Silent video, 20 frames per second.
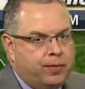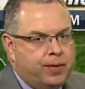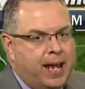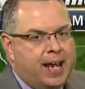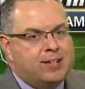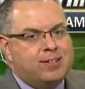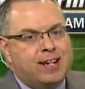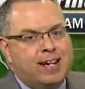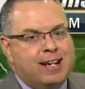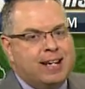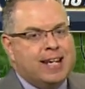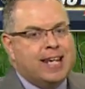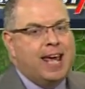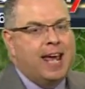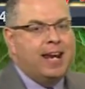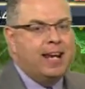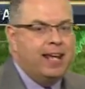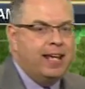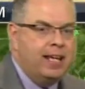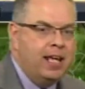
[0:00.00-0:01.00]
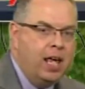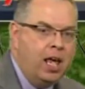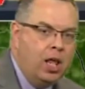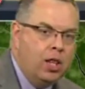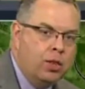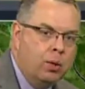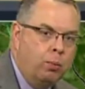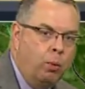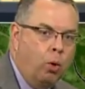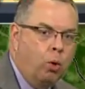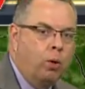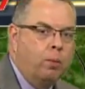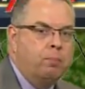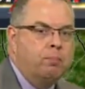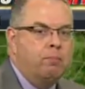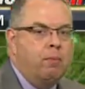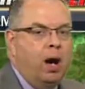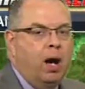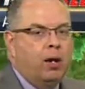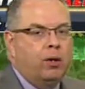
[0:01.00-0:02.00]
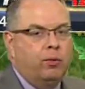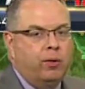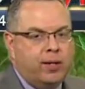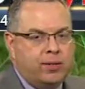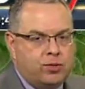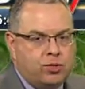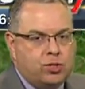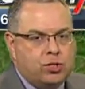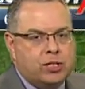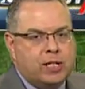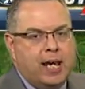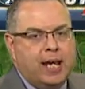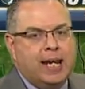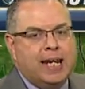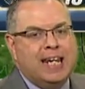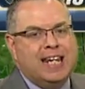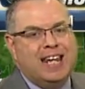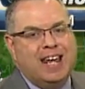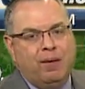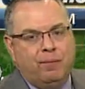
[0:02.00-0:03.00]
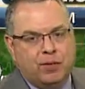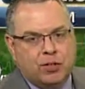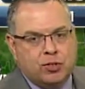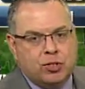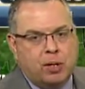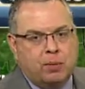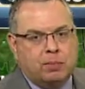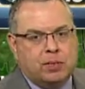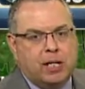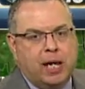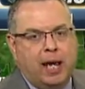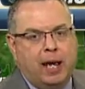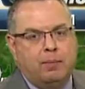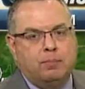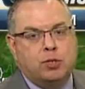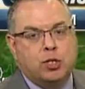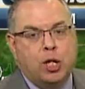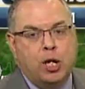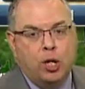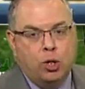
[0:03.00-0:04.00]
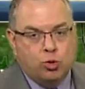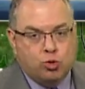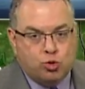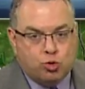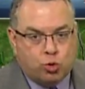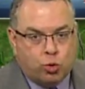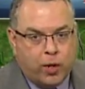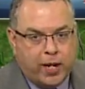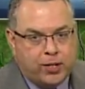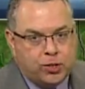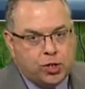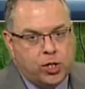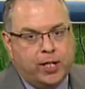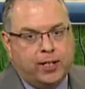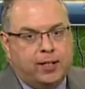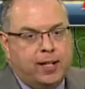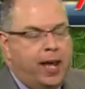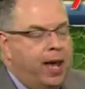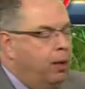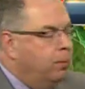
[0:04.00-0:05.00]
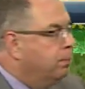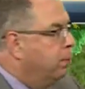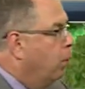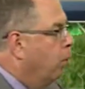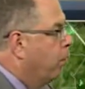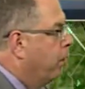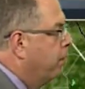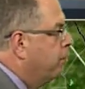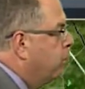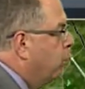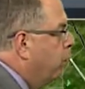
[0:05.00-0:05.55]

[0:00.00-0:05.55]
That's indicating the more moderate, steady, even sometimes drenching downpour of